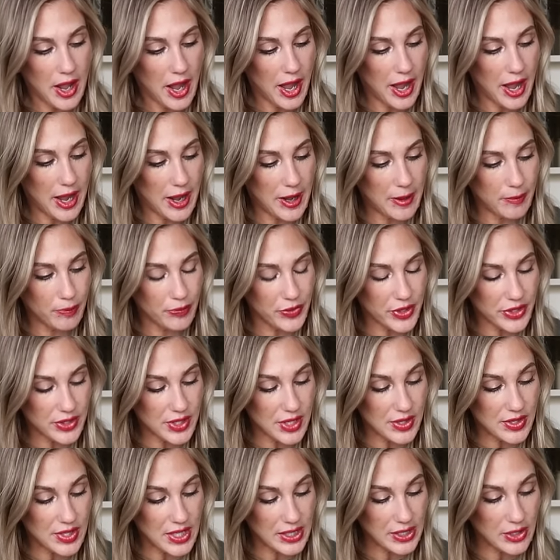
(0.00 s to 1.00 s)
Um, there's
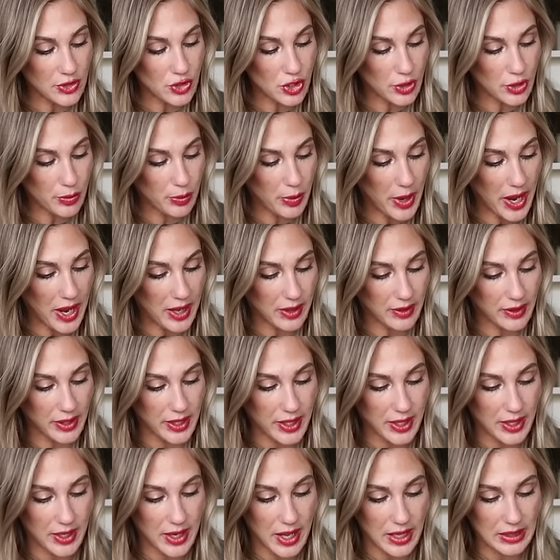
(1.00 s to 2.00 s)
a signature
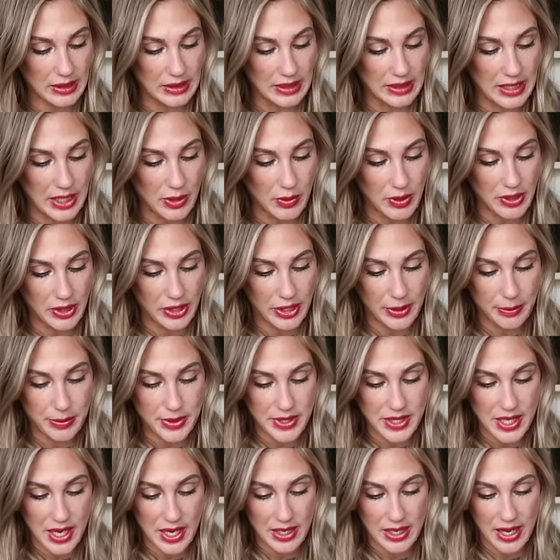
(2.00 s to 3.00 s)
palette, a liquid lip
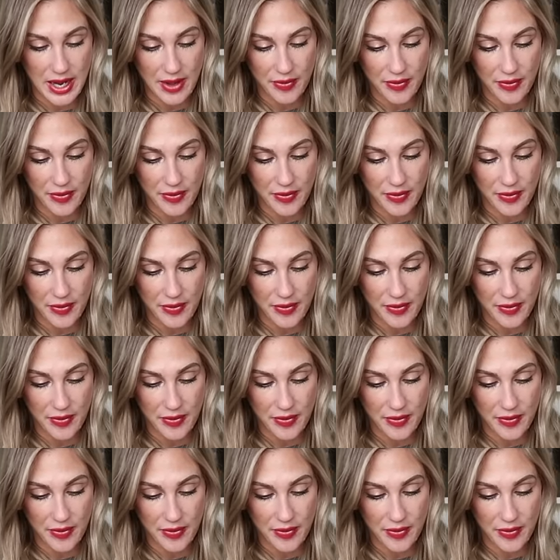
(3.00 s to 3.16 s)
set,